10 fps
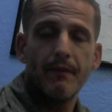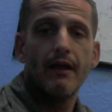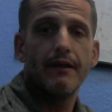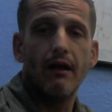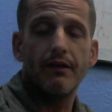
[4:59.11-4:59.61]

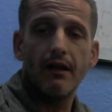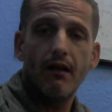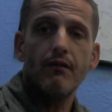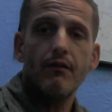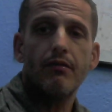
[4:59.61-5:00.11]
Now, the
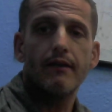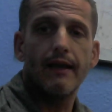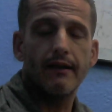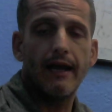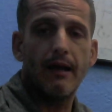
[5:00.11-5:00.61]
other thing
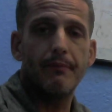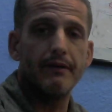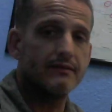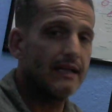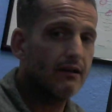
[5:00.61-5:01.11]
that could happen
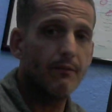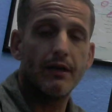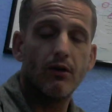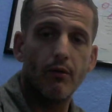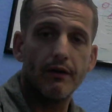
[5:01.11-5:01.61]
is that could be
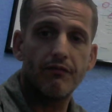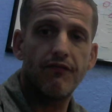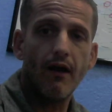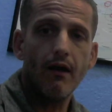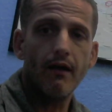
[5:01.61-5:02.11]
going
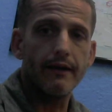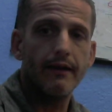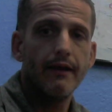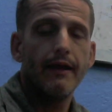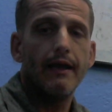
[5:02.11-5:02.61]

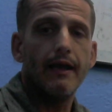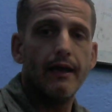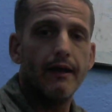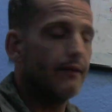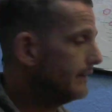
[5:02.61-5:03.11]
fine,
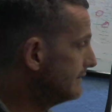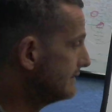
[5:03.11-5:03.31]
and this